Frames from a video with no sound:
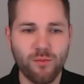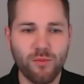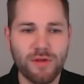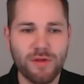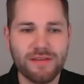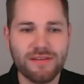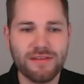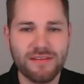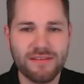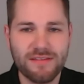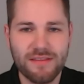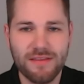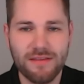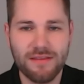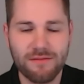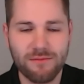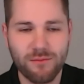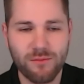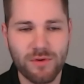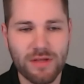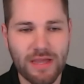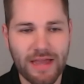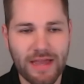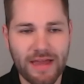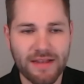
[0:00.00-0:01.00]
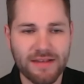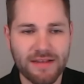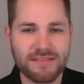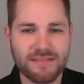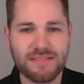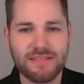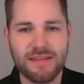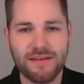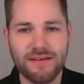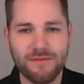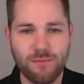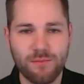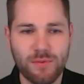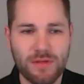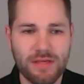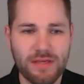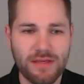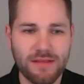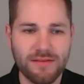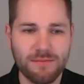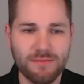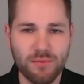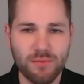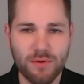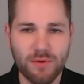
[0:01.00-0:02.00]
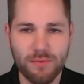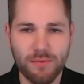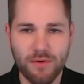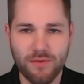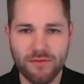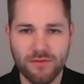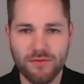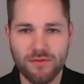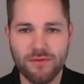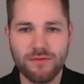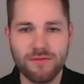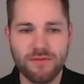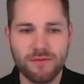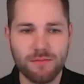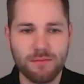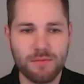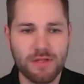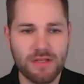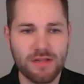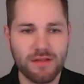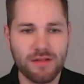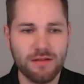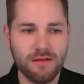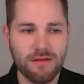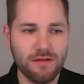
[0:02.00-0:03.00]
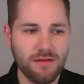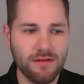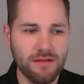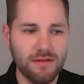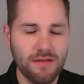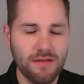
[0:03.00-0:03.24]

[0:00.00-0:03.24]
We had a CFP proposal submitted.